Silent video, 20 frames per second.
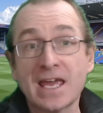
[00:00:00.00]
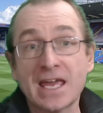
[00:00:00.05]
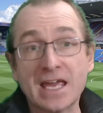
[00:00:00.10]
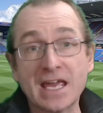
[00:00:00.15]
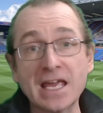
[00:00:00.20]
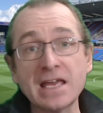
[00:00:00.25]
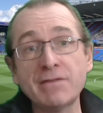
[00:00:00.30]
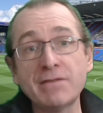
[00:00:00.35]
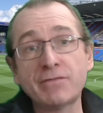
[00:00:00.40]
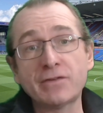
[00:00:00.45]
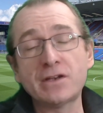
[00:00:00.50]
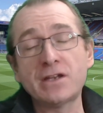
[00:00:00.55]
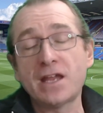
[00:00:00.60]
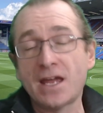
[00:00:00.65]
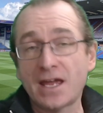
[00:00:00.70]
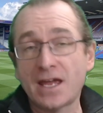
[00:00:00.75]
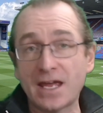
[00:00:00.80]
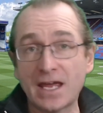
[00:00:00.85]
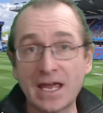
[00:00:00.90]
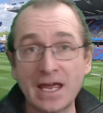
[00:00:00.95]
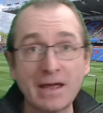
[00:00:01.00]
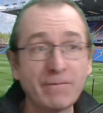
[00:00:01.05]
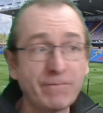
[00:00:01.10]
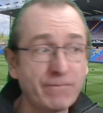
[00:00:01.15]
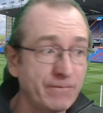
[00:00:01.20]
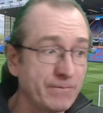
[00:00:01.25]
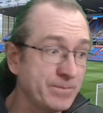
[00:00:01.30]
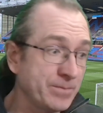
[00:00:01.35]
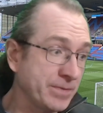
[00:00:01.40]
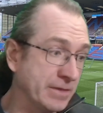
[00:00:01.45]
Even if
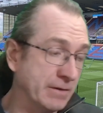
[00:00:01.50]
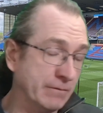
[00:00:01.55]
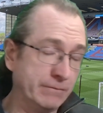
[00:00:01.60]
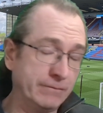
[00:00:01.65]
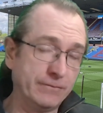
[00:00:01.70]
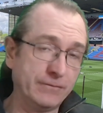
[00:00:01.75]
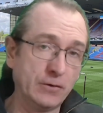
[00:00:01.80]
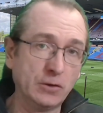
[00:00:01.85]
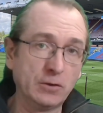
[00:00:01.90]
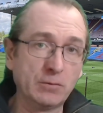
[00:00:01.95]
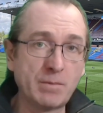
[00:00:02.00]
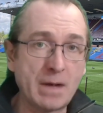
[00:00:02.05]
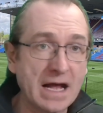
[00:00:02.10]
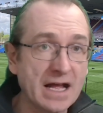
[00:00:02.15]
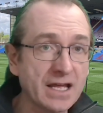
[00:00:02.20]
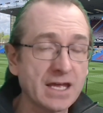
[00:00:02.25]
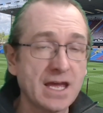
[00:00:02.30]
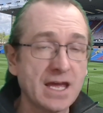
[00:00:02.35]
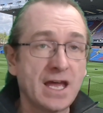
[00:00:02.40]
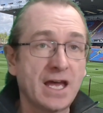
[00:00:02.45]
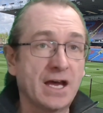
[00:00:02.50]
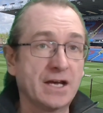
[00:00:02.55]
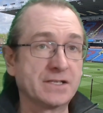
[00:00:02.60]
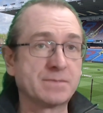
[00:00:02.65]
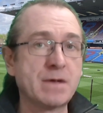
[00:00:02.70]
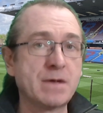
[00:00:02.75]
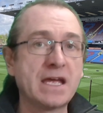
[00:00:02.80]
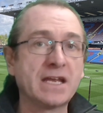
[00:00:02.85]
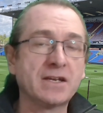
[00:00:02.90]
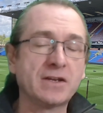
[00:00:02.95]
the fullback has
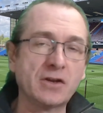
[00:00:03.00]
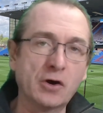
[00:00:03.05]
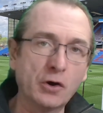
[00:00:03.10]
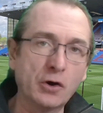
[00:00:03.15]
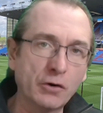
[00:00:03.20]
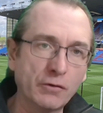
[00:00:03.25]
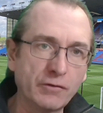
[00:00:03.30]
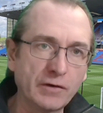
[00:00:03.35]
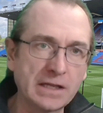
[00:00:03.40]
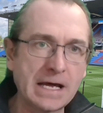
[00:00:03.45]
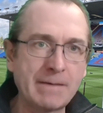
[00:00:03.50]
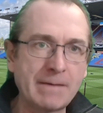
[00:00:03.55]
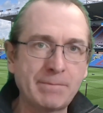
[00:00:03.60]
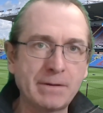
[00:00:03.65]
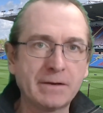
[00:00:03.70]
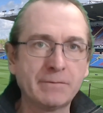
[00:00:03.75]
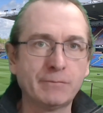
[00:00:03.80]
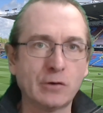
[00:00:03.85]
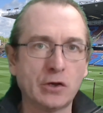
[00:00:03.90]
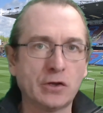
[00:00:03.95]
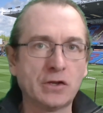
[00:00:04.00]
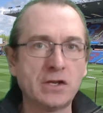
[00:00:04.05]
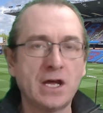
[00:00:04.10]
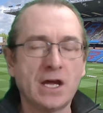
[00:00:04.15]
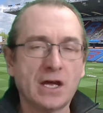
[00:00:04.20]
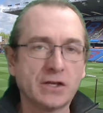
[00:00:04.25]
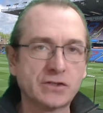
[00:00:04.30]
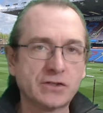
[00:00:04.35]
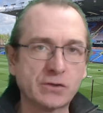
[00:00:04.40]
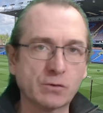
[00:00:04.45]
made an overlapping run
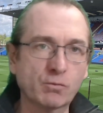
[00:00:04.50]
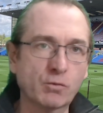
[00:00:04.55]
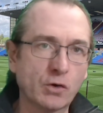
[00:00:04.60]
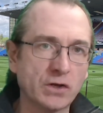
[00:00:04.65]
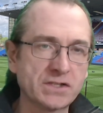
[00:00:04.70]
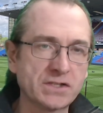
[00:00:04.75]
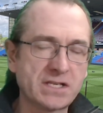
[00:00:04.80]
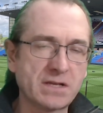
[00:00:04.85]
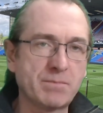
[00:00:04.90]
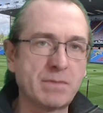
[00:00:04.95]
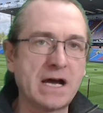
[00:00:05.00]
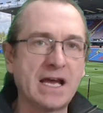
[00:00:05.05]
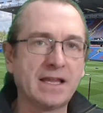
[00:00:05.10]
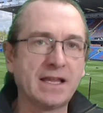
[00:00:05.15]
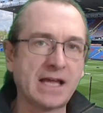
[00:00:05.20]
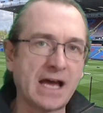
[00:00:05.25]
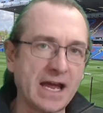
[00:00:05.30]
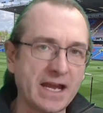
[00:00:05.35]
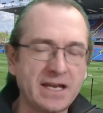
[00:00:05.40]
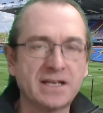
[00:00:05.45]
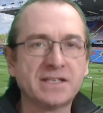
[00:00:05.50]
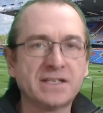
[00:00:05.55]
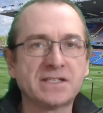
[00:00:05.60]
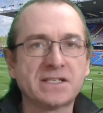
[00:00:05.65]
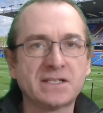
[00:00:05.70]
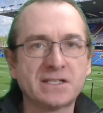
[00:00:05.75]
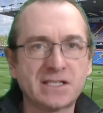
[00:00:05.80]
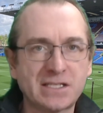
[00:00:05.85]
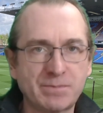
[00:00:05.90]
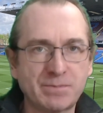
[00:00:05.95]
towards the byline and is in
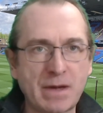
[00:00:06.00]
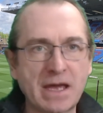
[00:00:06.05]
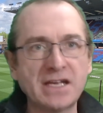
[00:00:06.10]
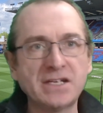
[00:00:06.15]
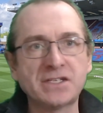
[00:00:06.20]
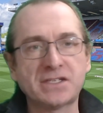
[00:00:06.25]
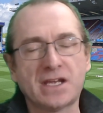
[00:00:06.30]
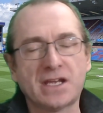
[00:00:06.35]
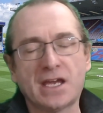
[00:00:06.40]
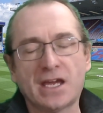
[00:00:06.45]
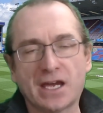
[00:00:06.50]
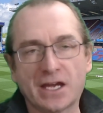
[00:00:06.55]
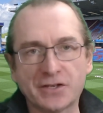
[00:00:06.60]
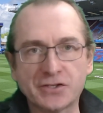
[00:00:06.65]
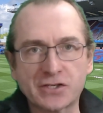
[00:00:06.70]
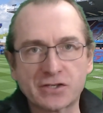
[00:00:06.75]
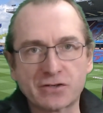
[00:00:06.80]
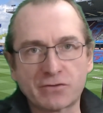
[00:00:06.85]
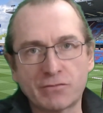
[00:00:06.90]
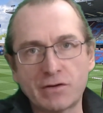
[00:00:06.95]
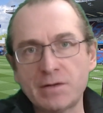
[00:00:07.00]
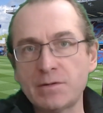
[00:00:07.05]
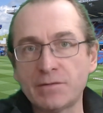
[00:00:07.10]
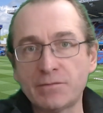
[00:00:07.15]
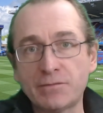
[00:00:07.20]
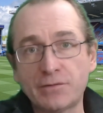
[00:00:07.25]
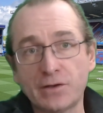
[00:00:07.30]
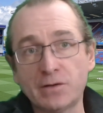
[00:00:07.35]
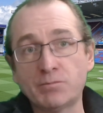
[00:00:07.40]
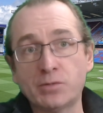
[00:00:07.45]
space and screaming
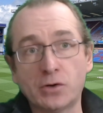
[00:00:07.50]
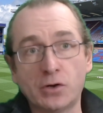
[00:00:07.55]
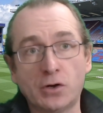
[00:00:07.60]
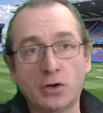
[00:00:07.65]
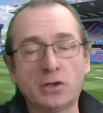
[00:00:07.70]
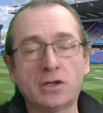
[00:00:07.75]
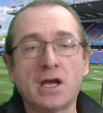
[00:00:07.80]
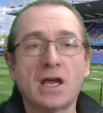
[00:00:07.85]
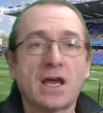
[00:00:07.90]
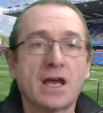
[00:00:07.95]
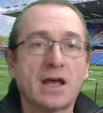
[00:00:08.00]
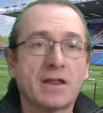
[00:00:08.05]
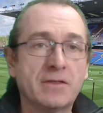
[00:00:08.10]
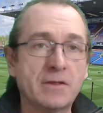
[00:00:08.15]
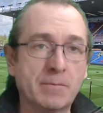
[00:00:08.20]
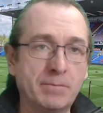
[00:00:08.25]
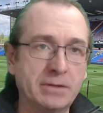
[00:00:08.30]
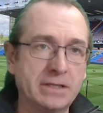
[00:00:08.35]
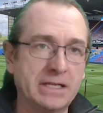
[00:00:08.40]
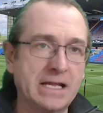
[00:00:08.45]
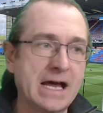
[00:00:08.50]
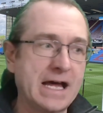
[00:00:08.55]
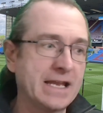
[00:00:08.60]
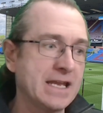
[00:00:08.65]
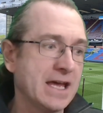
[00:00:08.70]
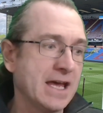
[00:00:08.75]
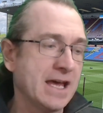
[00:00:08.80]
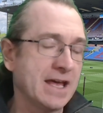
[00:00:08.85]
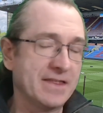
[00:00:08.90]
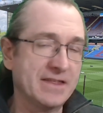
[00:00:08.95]
for the ball, the plan,
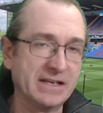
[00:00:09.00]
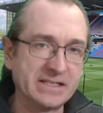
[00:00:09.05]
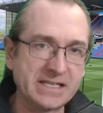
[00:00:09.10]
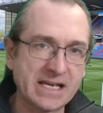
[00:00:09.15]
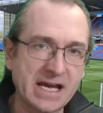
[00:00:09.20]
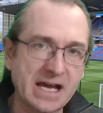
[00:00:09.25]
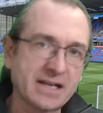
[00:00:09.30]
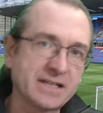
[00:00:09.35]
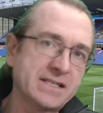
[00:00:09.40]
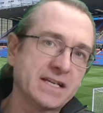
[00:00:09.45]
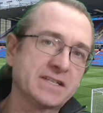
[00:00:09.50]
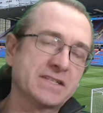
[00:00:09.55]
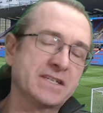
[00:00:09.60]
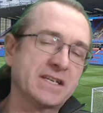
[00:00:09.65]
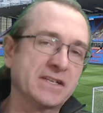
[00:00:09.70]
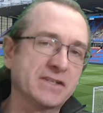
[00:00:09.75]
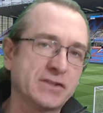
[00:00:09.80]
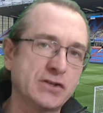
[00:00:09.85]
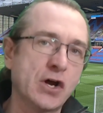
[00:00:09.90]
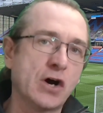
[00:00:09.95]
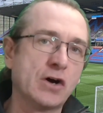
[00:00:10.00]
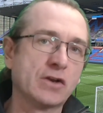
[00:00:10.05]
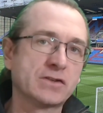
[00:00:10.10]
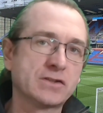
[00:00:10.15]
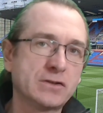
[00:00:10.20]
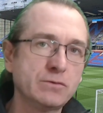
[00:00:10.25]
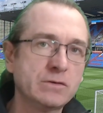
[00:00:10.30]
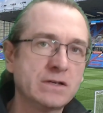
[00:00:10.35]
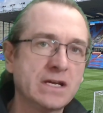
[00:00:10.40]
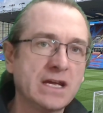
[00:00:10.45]
the tactics is not
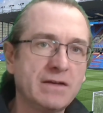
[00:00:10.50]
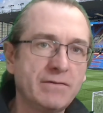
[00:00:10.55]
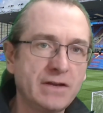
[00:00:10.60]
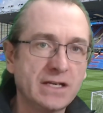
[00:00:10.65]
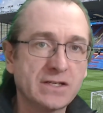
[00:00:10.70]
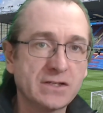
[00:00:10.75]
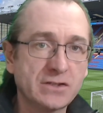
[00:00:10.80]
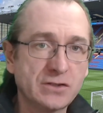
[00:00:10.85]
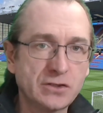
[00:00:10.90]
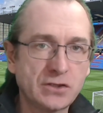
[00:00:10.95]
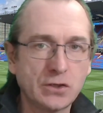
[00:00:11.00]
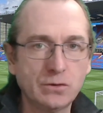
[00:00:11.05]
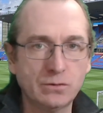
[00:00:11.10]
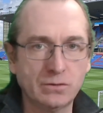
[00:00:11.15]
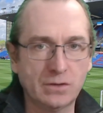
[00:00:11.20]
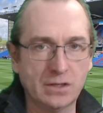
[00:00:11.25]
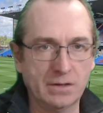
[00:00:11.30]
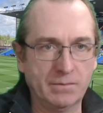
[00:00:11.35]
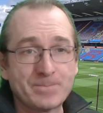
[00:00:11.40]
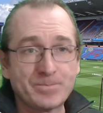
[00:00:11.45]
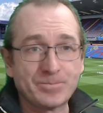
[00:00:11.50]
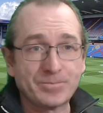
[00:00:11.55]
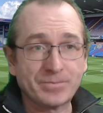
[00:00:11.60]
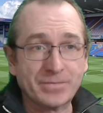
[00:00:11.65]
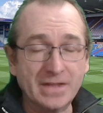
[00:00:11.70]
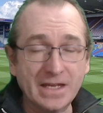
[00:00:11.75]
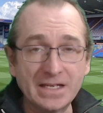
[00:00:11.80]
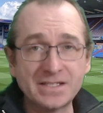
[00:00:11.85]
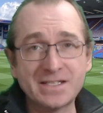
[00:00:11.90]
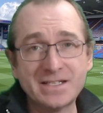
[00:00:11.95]
to give it to them.
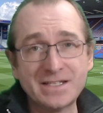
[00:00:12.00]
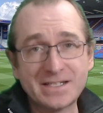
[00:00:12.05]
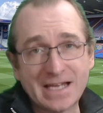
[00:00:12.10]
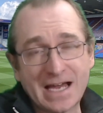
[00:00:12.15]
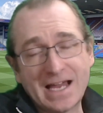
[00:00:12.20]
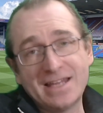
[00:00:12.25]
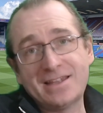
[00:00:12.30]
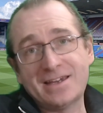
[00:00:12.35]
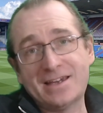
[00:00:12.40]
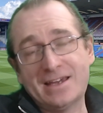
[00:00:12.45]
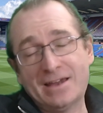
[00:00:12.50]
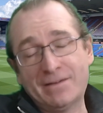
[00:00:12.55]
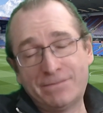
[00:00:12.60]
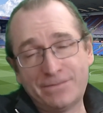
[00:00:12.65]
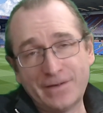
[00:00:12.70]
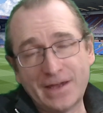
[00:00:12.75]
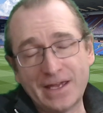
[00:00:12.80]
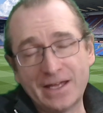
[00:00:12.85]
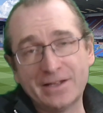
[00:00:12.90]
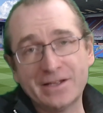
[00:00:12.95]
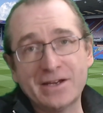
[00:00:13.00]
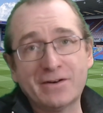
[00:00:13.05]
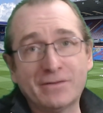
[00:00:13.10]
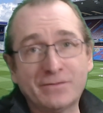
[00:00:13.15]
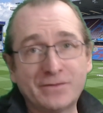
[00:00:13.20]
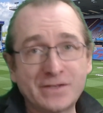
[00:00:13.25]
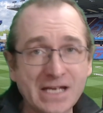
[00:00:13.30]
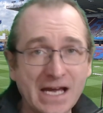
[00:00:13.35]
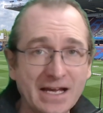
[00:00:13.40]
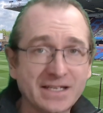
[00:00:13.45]
This is either a failure of
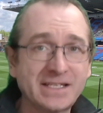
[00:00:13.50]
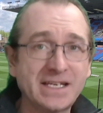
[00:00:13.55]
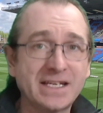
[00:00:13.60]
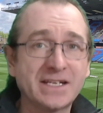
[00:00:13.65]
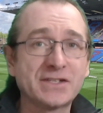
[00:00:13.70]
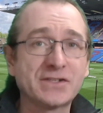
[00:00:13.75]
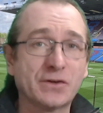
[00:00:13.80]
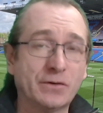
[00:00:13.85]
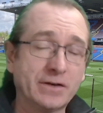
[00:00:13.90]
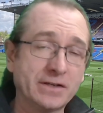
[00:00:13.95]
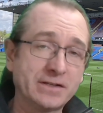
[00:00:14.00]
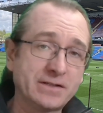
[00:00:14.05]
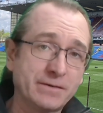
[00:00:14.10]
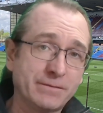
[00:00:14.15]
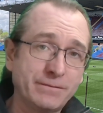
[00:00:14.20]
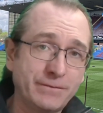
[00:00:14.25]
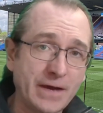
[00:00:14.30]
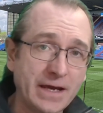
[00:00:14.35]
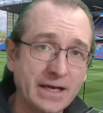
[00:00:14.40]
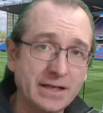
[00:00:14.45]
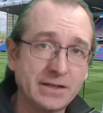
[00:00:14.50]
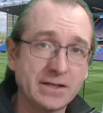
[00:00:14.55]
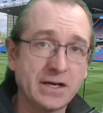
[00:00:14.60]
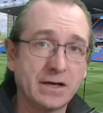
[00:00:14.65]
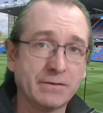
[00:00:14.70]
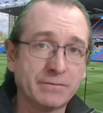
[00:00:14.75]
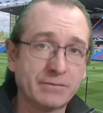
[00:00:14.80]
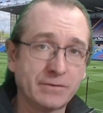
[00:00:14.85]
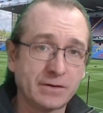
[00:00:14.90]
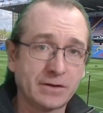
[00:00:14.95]
tactics or it's a failure
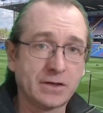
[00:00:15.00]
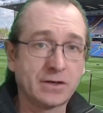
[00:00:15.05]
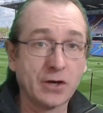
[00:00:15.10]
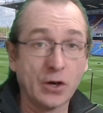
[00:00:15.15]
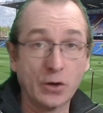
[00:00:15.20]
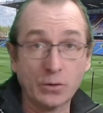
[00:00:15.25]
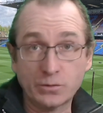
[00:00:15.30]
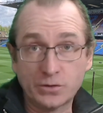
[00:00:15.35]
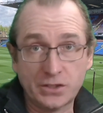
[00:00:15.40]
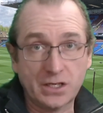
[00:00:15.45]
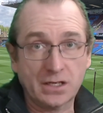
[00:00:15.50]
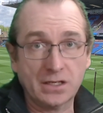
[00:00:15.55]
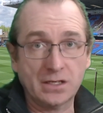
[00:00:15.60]
of coaching.